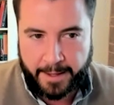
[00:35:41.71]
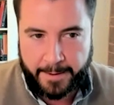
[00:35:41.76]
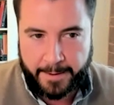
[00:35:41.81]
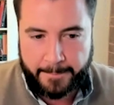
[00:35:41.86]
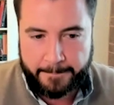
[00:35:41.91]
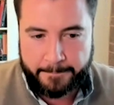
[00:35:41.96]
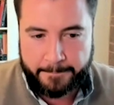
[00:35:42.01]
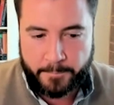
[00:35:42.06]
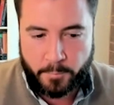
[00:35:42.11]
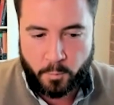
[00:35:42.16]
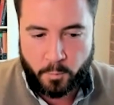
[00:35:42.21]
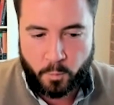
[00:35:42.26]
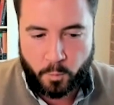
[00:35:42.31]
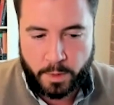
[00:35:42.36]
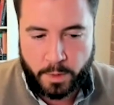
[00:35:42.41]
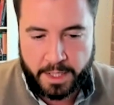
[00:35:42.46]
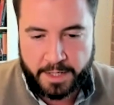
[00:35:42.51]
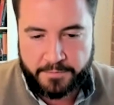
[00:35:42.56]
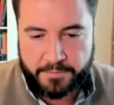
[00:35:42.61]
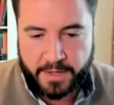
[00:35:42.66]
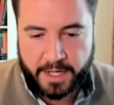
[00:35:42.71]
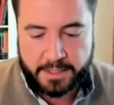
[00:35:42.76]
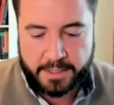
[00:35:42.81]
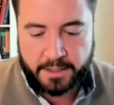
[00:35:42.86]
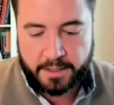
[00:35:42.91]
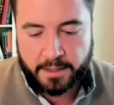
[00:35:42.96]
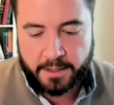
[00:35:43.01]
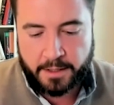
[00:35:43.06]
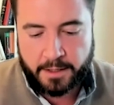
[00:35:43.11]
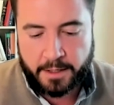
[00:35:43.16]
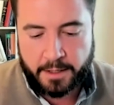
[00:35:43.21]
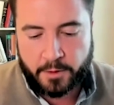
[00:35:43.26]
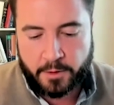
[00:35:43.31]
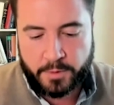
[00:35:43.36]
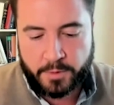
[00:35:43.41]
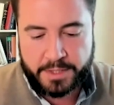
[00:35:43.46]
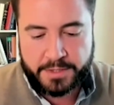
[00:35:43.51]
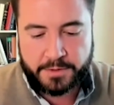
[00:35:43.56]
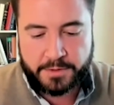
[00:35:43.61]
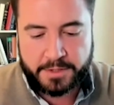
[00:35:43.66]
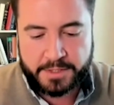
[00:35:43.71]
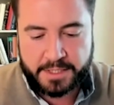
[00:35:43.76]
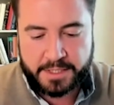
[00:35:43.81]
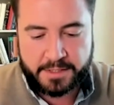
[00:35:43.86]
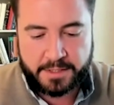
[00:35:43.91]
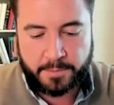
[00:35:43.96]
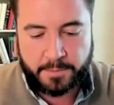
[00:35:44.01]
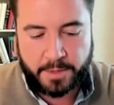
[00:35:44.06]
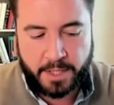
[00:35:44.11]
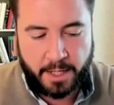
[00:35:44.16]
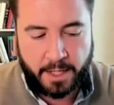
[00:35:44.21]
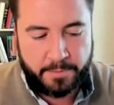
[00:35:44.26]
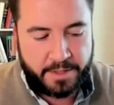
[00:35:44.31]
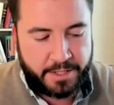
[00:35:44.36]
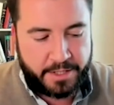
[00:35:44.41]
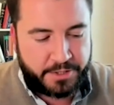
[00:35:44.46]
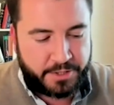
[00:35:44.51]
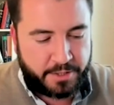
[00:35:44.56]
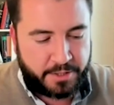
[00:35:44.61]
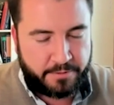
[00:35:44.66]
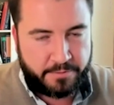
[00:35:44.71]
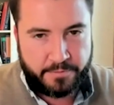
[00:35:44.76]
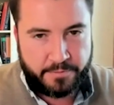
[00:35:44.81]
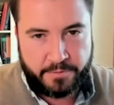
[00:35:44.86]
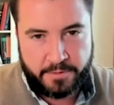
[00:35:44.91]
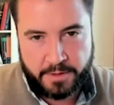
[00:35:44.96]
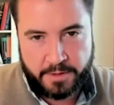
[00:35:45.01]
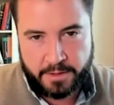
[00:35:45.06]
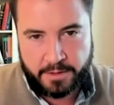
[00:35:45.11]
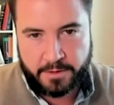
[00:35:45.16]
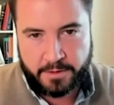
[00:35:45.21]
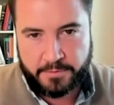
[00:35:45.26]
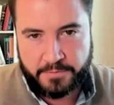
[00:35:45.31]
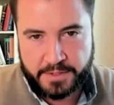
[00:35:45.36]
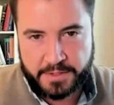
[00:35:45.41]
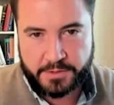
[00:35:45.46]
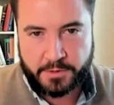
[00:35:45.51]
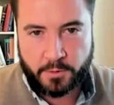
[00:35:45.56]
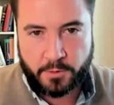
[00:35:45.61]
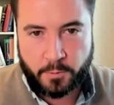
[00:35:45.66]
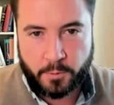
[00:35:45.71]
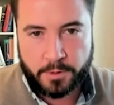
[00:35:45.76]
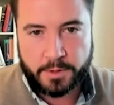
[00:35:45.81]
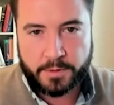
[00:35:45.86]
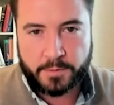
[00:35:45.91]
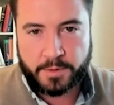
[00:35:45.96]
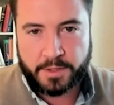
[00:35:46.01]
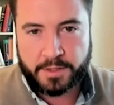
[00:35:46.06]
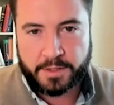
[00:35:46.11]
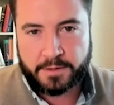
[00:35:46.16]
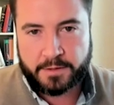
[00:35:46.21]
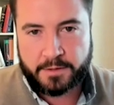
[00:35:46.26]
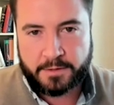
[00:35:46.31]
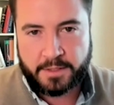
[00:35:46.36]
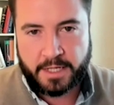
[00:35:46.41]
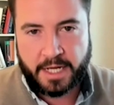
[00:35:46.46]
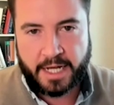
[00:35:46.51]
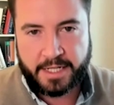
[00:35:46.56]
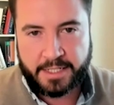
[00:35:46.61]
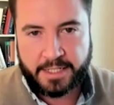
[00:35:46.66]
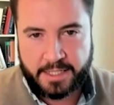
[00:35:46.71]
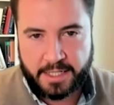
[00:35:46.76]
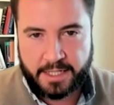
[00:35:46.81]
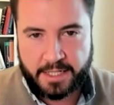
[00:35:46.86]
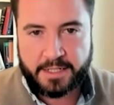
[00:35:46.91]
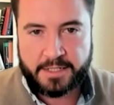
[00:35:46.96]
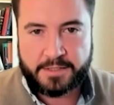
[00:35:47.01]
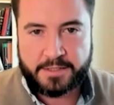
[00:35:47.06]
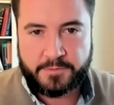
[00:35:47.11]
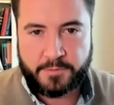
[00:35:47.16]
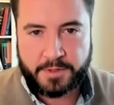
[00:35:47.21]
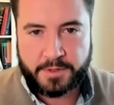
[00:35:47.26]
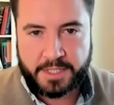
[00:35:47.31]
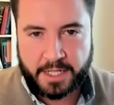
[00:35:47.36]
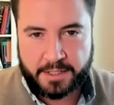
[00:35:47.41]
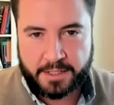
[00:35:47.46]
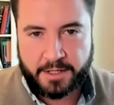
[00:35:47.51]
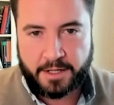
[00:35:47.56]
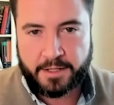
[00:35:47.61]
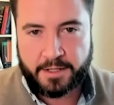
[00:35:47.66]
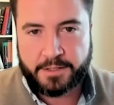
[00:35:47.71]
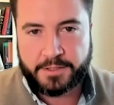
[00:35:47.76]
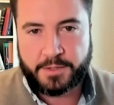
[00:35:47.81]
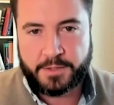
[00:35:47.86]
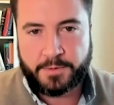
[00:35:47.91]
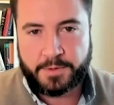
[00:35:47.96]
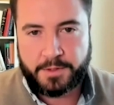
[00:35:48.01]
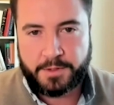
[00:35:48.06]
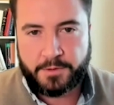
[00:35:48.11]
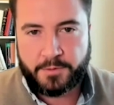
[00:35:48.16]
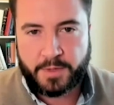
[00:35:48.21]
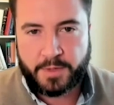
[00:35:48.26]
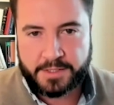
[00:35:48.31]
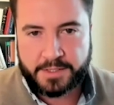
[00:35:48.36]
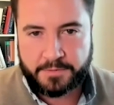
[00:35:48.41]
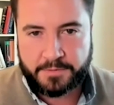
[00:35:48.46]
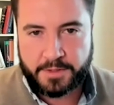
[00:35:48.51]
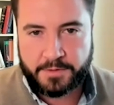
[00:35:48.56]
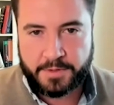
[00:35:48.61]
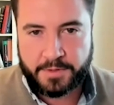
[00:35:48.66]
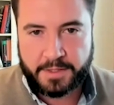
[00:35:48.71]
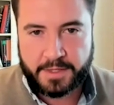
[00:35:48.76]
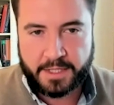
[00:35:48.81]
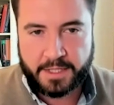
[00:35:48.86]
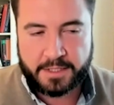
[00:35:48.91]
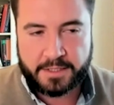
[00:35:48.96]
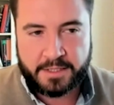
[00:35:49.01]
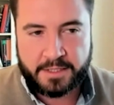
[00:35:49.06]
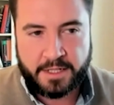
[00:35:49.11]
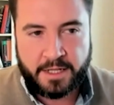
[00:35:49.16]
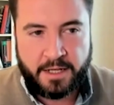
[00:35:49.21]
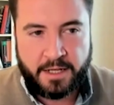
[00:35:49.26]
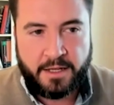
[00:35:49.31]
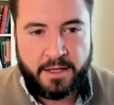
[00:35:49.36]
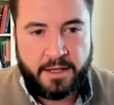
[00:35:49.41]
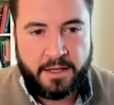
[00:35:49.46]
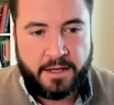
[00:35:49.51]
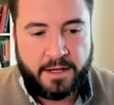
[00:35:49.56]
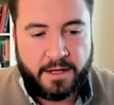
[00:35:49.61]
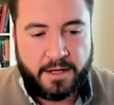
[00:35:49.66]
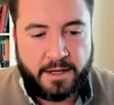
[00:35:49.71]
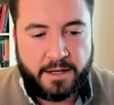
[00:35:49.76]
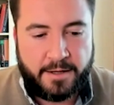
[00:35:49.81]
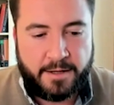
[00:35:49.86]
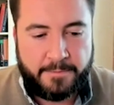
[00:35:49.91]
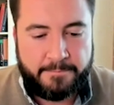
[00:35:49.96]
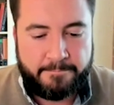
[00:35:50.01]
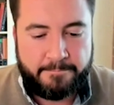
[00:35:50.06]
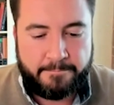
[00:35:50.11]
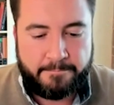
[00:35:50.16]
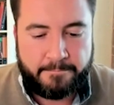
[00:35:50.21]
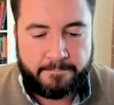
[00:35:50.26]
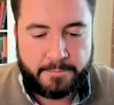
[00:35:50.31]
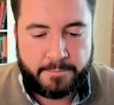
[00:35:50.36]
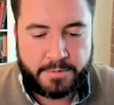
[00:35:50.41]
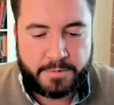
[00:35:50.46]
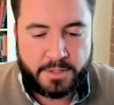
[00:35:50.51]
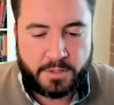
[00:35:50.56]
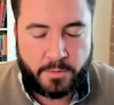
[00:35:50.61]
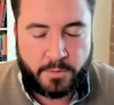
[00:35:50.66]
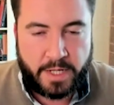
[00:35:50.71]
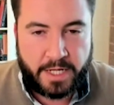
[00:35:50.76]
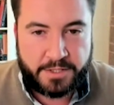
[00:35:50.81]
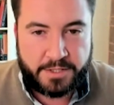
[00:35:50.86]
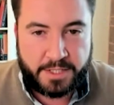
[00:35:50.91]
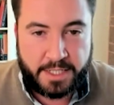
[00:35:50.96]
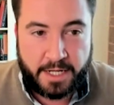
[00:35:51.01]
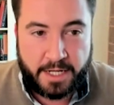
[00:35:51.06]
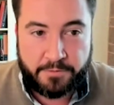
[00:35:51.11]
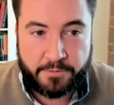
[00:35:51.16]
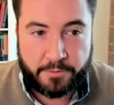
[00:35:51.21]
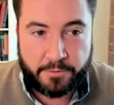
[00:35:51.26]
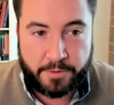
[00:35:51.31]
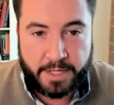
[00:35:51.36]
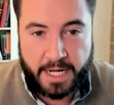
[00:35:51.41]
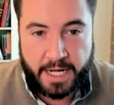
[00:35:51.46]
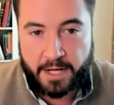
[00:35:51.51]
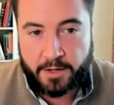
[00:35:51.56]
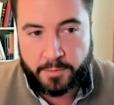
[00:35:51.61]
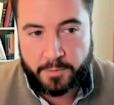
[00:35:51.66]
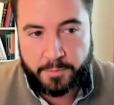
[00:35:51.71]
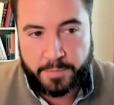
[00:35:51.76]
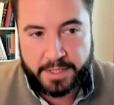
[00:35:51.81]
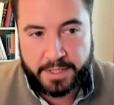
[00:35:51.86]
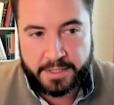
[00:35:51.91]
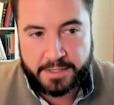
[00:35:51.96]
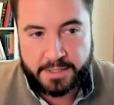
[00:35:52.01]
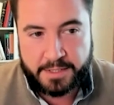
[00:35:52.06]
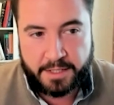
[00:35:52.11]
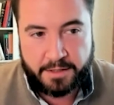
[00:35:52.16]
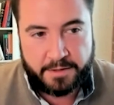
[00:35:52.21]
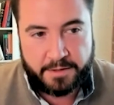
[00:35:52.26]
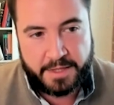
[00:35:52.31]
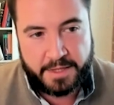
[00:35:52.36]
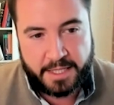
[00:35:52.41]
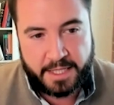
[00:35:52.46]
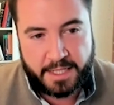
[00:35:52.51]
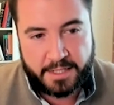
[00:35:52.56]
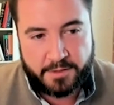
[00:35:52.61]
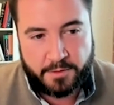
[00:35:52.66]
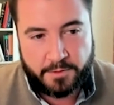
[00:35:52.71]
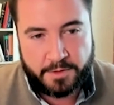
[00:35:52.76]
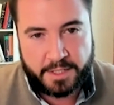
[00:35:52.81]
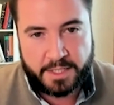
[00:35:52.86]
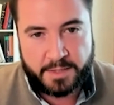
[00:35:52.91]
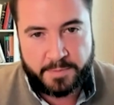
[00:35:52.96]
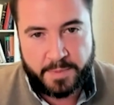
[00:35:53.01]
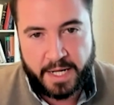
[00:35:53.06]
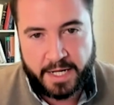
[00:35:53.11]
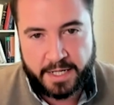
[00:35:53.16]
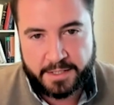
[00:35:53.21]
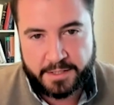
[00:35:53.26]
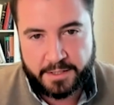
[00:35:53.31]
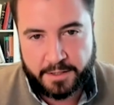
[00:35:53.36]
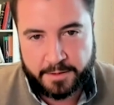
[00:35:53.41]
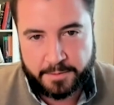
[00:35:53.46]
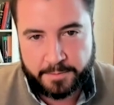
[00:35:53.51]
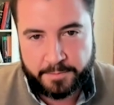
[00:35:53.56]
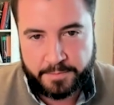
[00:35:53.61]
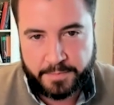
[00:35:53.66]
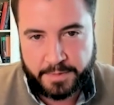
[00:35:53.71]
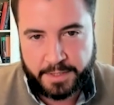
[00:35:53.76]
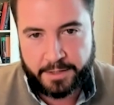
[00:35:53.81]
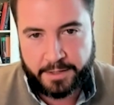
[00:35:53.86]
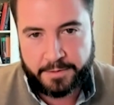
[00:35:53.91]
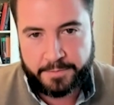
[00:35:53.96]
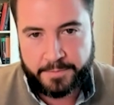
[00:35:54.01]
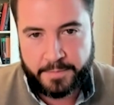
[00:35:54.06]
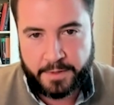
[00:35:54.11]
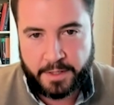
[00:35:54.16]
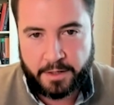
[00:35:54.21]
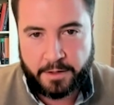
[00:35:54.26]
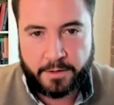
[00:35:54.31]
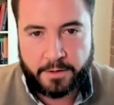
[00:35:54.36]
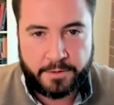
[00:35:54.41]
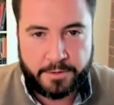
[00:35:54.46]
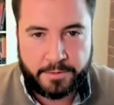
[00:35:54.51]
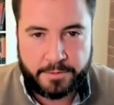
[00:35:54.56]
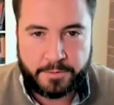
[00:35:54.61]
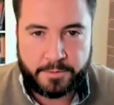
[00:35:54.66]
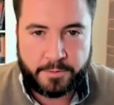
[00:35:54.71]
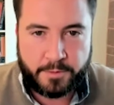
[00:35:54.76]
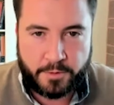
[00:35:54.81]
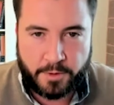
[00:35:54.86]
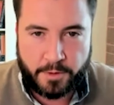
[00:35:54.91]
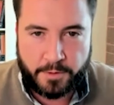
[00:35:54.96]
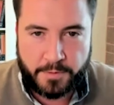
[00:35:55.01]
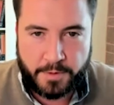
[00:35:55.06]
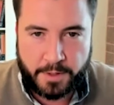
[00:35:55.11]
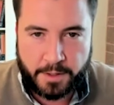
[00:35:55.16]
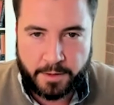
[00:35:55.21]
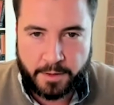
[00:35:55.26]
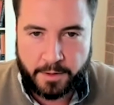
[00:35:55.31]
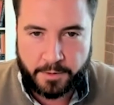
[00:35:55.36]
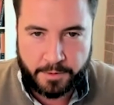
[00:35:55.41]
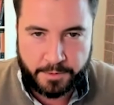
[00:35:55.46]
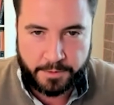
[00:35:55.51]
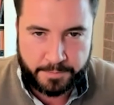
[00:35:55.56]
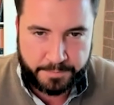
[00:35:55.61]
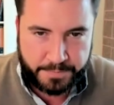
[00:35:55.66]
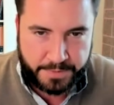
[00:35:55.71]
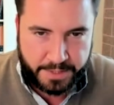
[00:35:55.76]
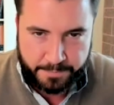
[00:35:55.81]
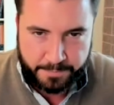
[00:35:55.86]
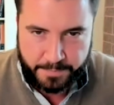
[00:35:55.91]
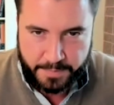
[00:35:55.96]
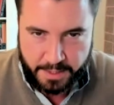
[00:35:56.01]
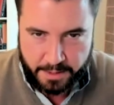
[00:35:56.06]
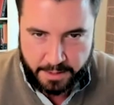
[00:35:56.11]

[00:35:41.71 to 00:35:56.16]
Um, in fact, a resource is some combination of the physical world with ideas, with technology, with new ways of doing things. Um, so we actually never run out, because the only thing that's holding us back is our, you know, our own growth, our, our own